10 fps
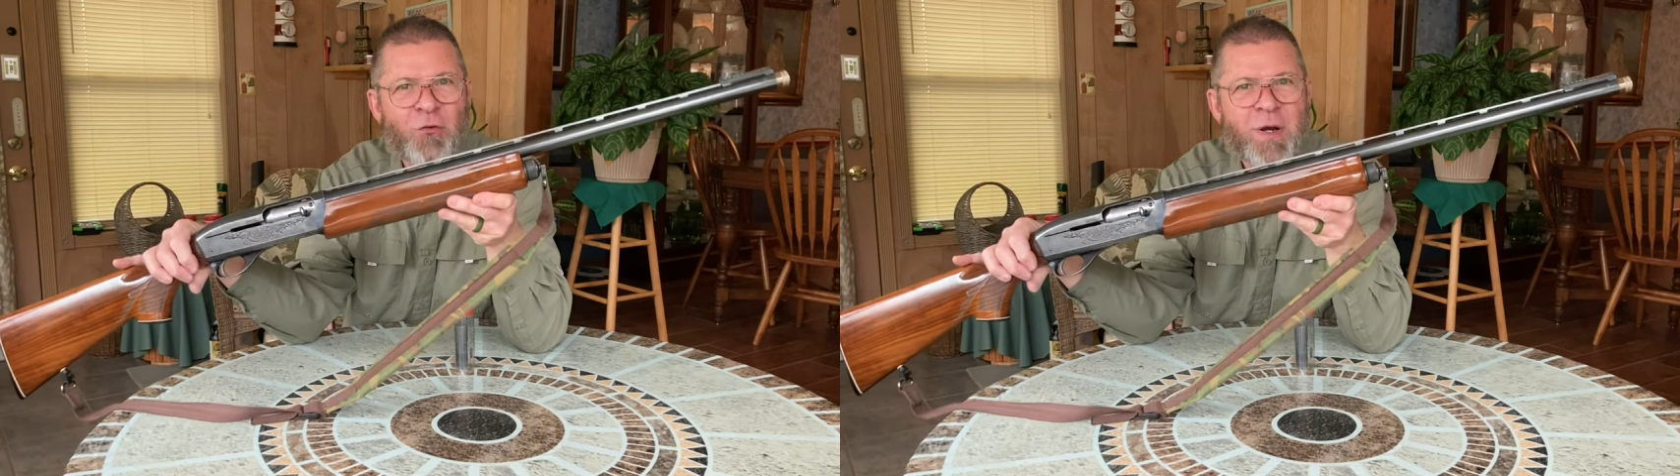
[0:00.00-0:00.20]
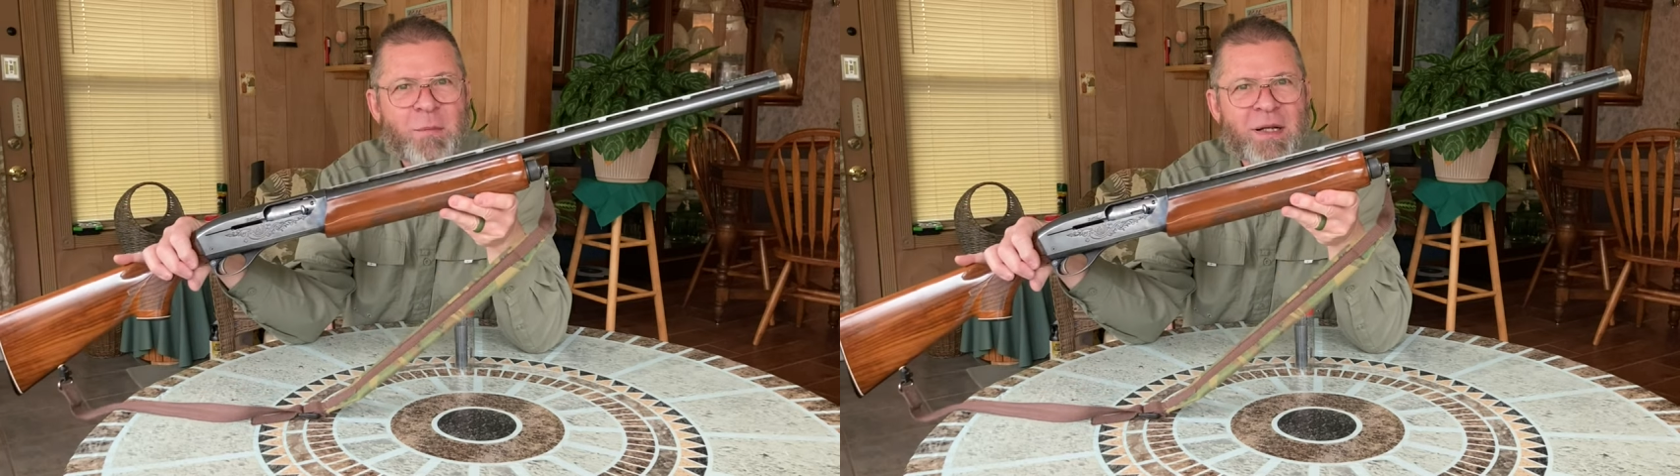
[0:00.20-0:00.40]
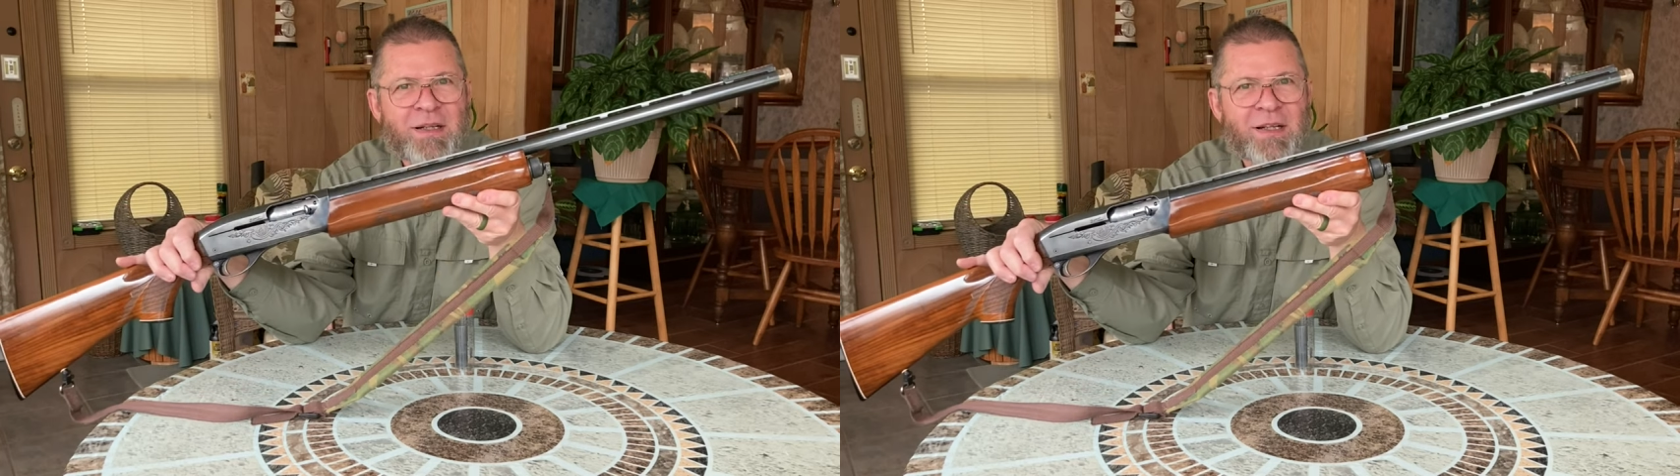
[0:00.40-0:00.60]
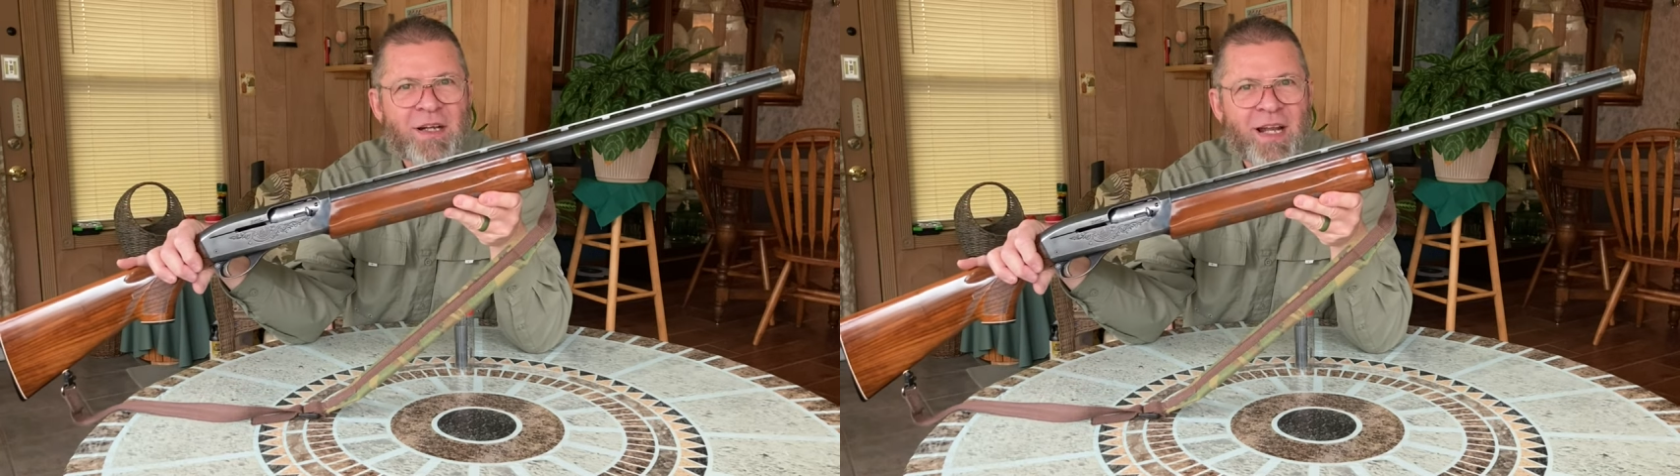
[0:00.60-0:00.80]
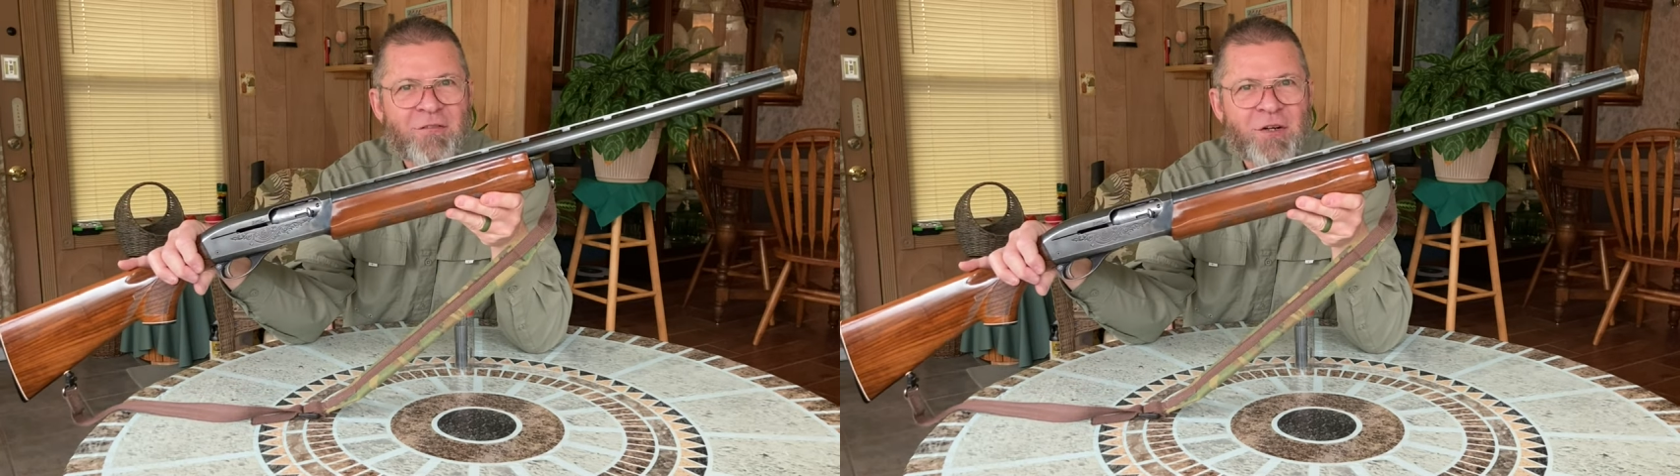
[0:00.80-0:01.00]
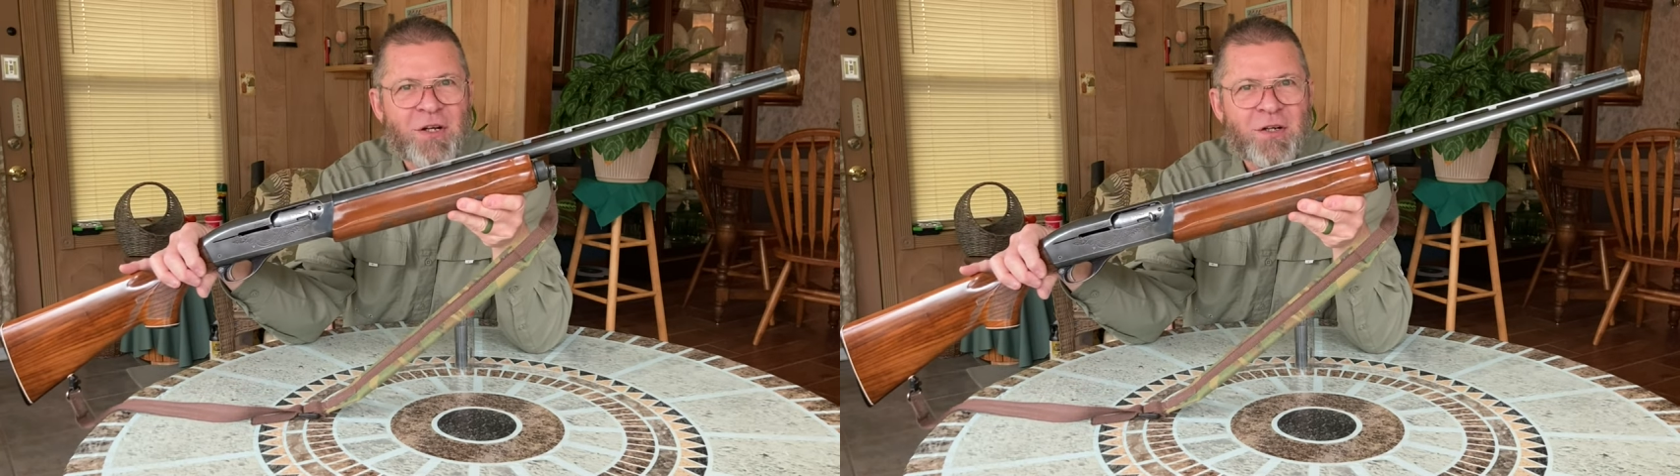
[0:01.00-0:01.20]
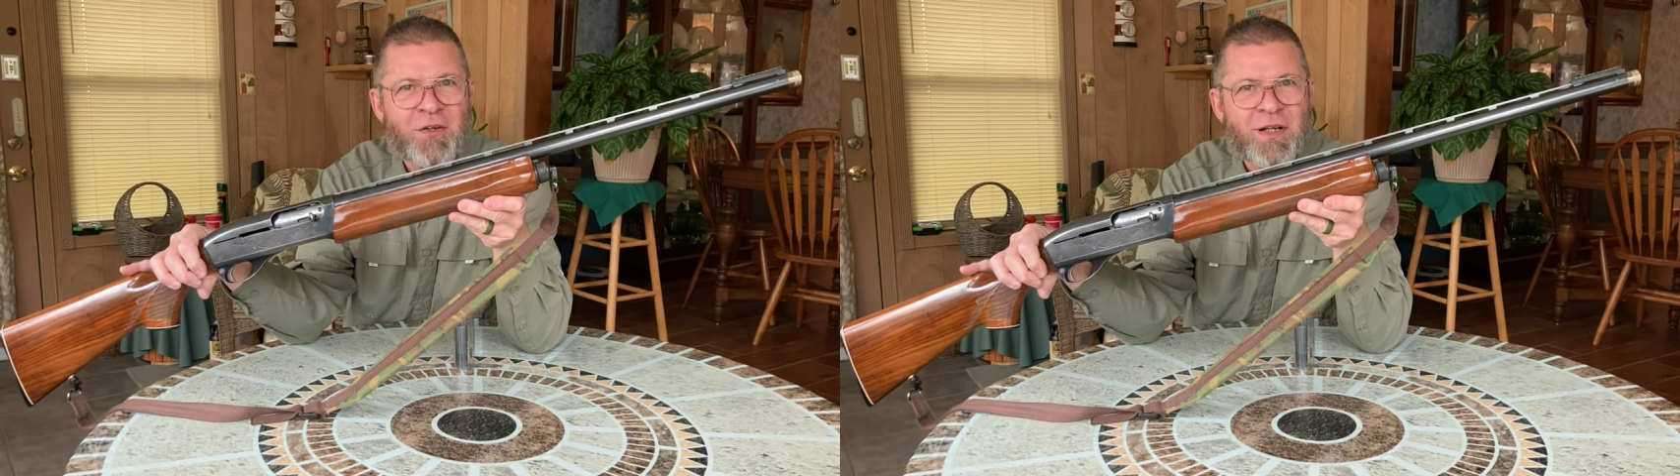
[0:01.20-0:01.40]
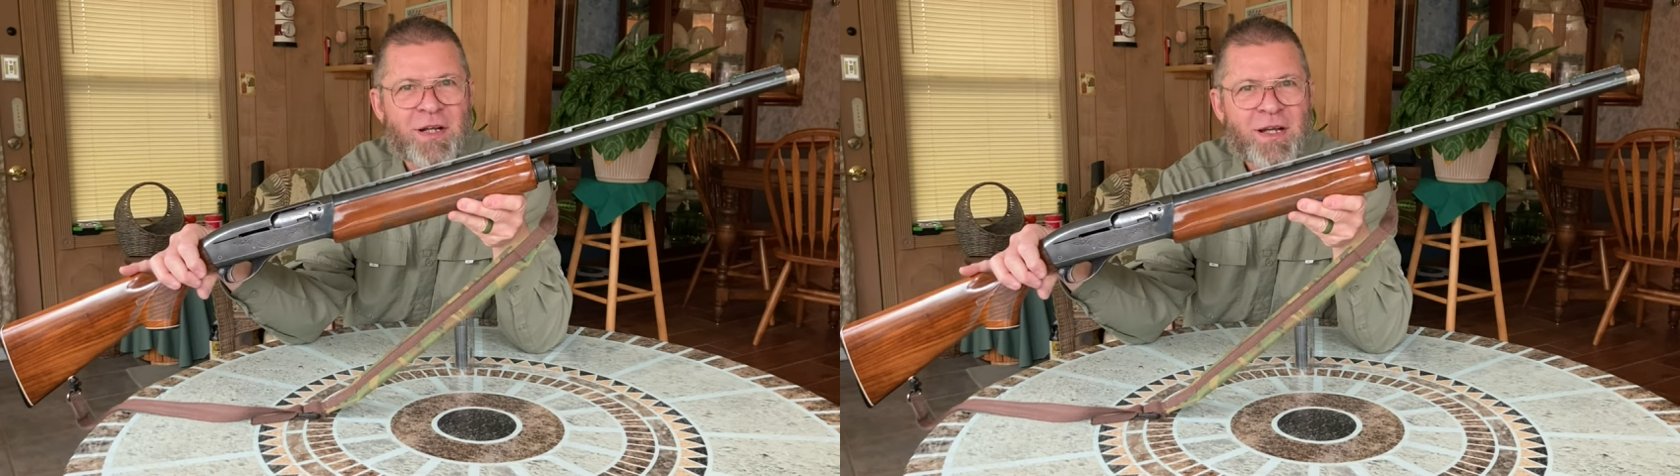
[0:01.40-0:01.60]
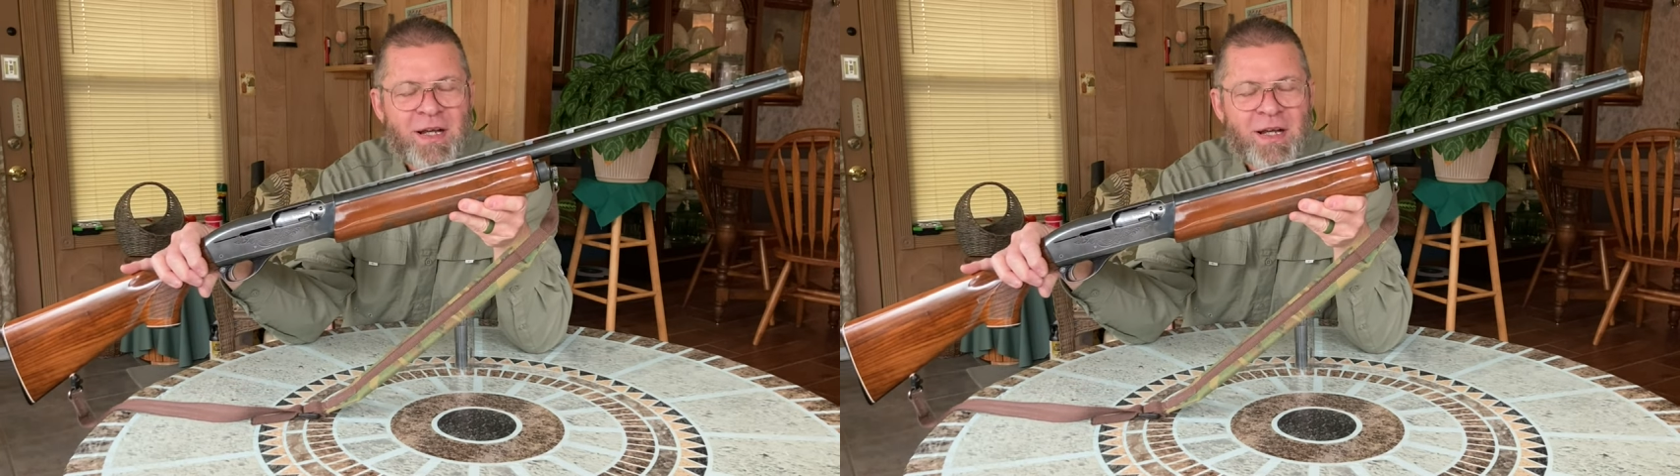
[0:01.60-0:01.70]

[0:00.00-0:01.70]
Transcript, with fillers: Remington eleven hundred.